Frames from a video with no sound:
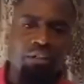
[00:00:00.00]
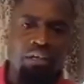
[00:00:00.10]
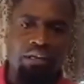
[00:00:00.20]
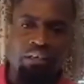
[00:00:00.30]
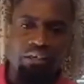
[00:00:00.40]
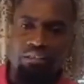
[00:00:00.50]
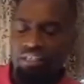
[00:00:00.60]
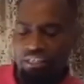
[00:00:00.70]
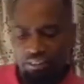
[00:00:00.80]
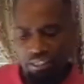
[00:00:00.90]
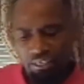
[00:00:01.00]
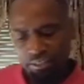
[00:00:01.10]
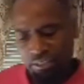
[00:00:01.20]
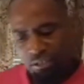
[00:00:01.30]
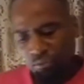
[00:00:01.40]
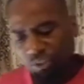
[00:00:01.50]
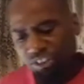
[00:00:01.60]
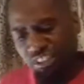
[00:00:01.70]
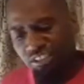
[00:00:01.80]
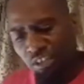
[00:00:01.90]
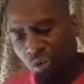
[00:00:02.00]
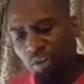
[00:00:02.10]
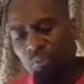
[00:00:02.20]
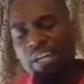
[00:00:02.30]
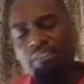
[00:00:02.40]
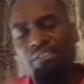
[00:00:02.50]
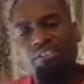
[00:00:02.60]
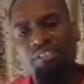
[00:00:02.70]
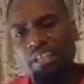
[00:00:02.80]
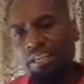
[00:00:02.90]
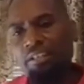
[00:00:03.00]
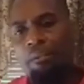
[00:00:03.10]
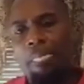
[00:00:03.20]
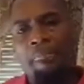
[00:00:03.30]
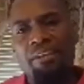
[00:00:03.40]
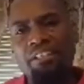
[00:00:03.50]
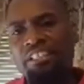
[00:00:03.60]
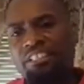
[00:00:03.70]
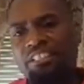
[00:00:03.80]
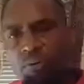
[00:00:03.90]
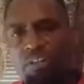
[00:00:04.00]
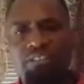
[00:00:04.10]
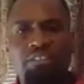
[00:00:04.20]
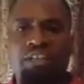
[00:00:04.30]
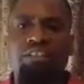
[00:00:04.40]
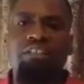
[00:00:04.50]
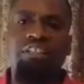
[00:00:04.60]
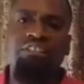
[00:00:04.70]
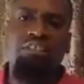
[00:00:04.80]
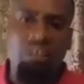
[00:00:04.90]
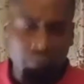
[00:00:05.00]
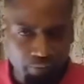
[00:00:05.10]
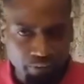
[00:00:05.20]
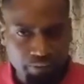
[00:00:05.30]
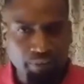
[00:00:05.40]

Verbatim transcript: And, and, and, and we just know that we have to stay in his presence under his covenant.